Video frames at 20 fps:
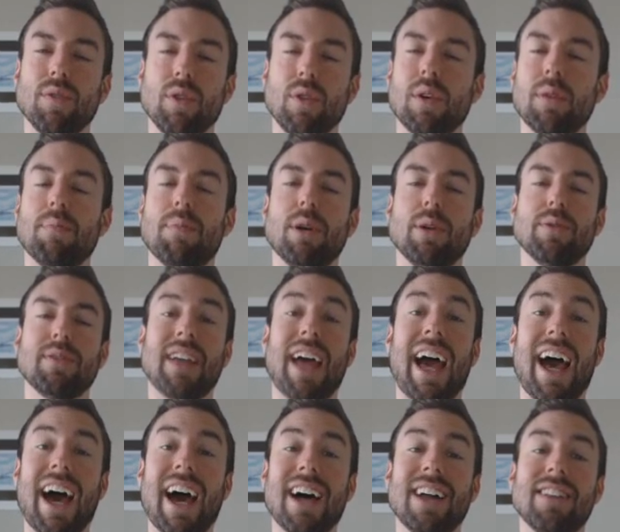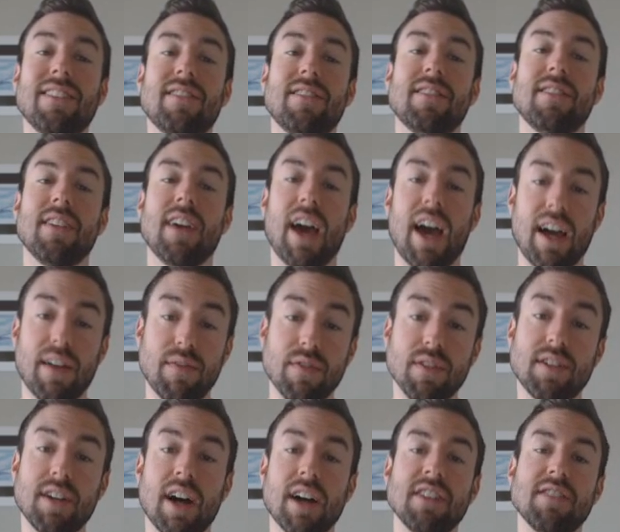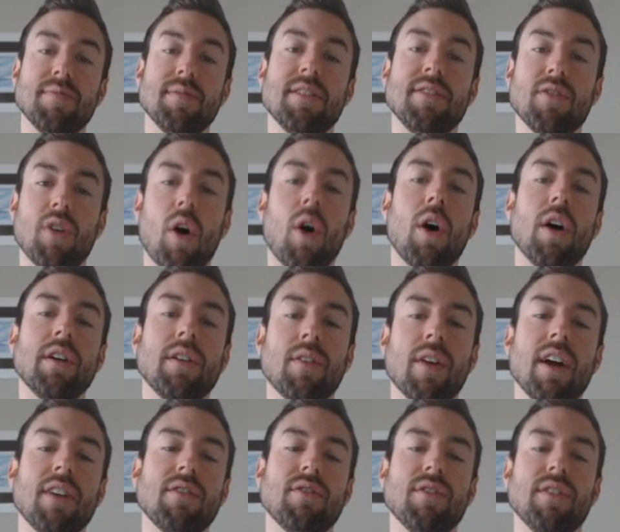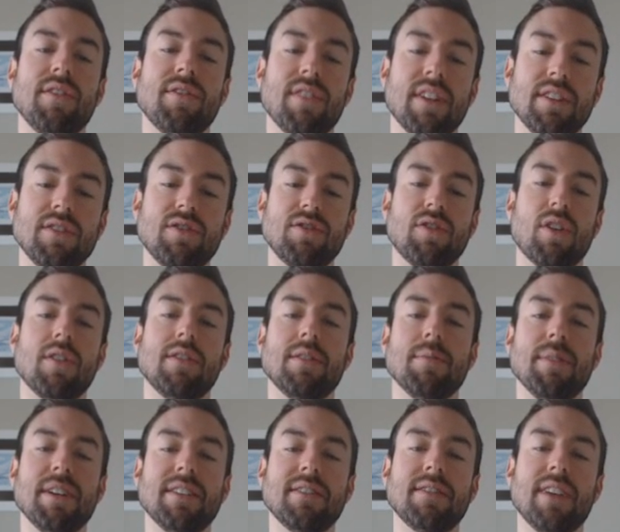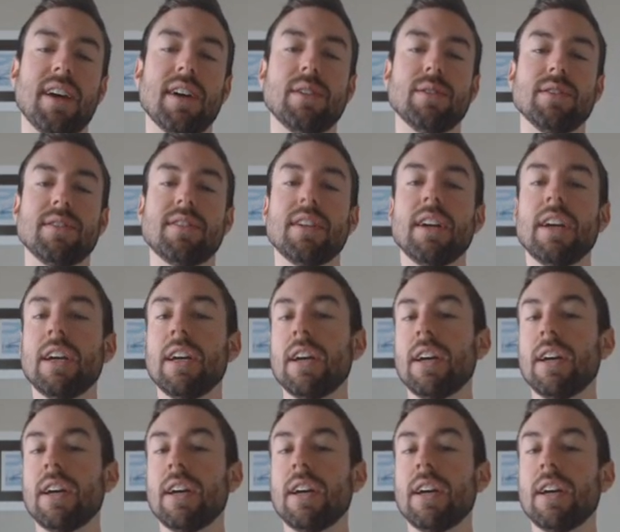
You can post ads, advertisements on Craigslist and start to make sales.